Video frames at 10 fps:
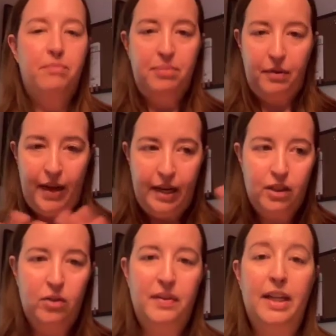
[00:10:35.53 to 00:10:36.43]

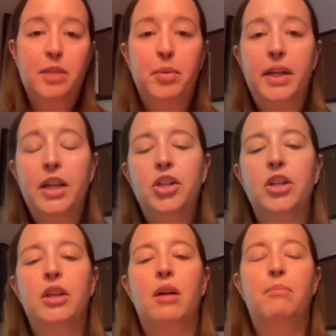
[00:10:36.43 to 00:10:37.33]
provided sort of an
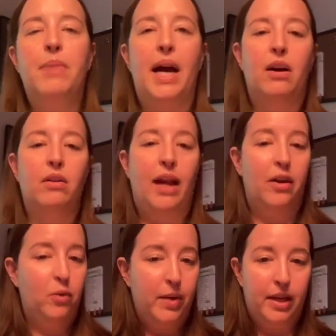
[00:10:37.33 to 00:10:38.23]
explanation about
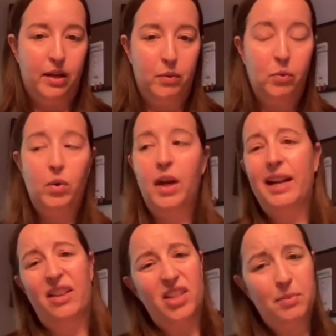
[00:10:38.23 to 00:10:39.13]
how the weekend would
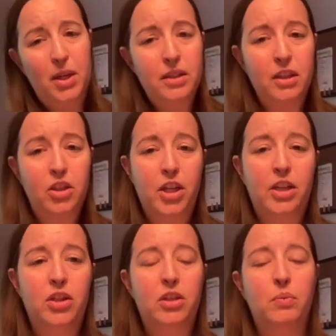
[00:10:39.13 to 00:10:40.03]
run, how the smalls
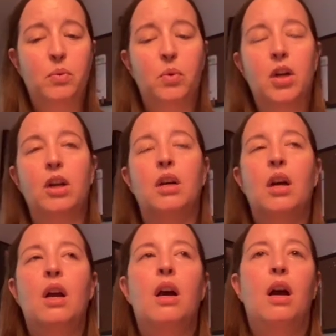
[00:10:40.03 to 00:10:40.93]
exchanges would work.
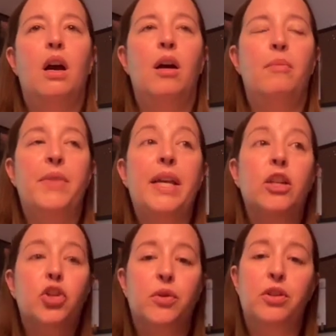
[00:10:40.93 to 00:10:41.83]
They
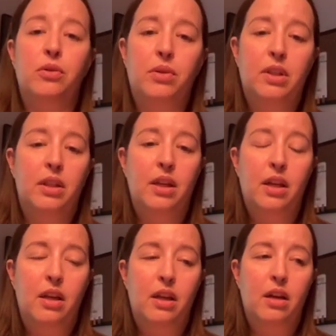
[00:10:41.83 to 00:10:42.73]
introduced
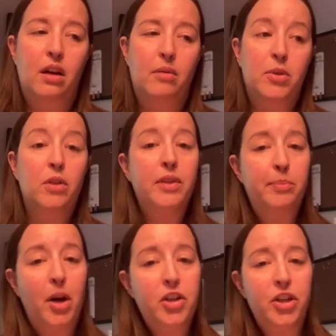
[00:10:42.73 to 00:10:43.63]
the service
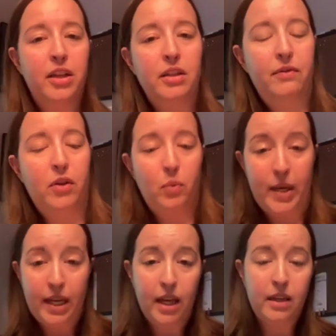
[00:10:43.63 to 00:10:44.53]
project for the
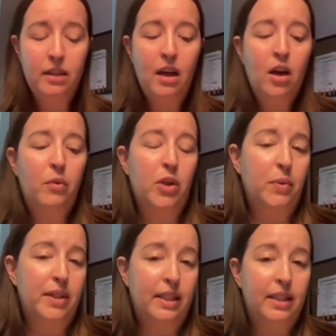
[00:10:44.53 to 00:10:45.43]
weekend, which
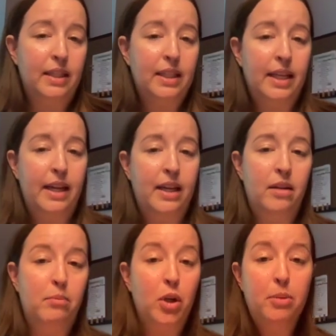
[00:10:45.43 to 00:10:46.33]
was the
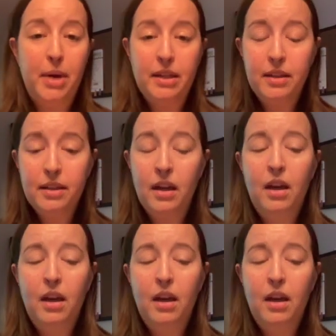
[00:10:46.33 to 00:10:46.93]
Cincinnati Book Bus.